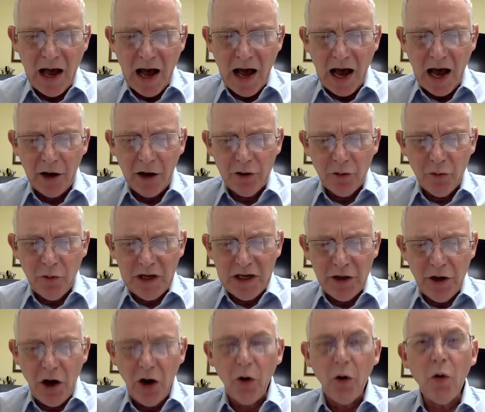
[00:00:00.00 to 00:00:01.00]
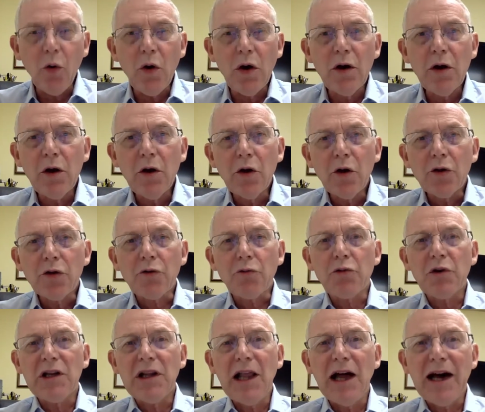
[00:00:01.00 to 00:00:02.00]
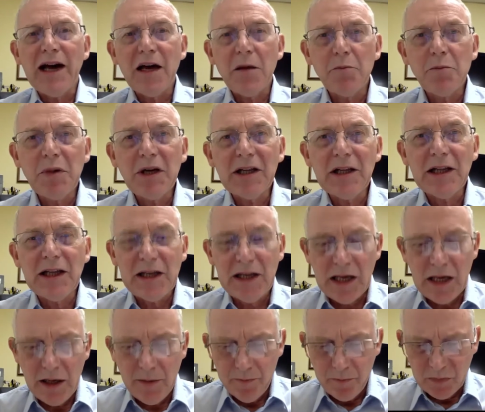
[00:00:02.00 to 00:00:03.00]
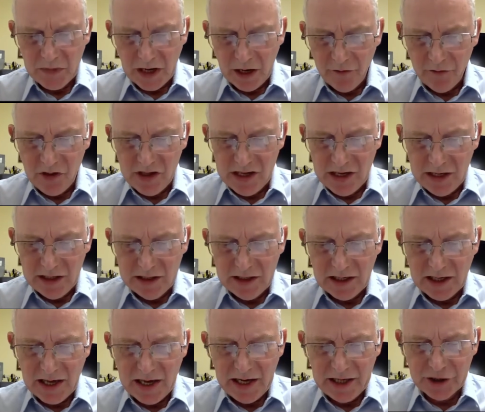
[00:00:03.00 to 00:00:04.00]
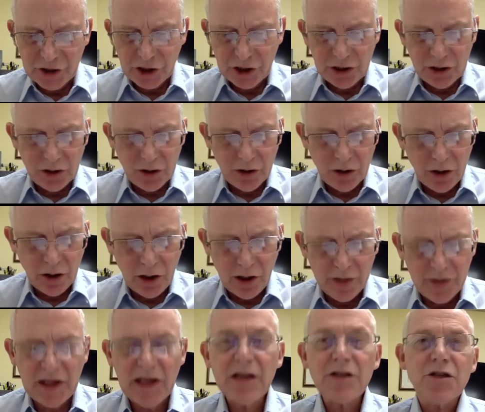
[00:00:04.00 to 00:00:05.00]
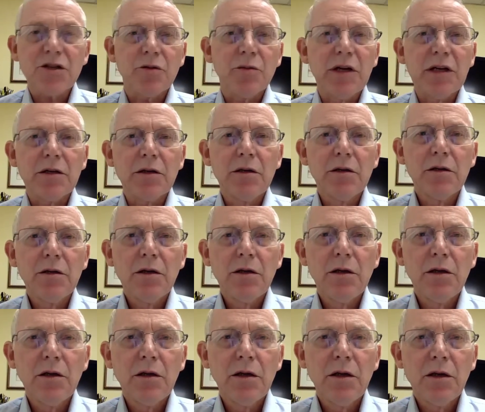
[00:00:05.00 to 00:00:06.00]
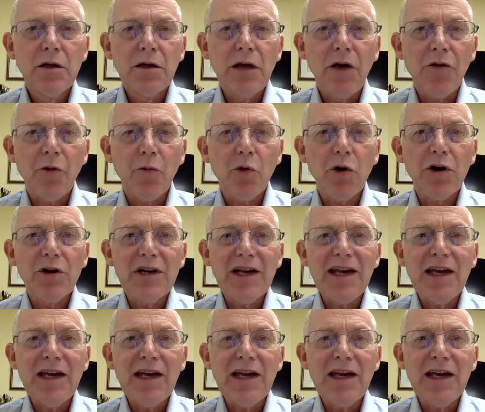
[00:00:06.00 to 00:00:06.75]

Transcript: How do we know the reliability of the indication on the instrument? Now, the word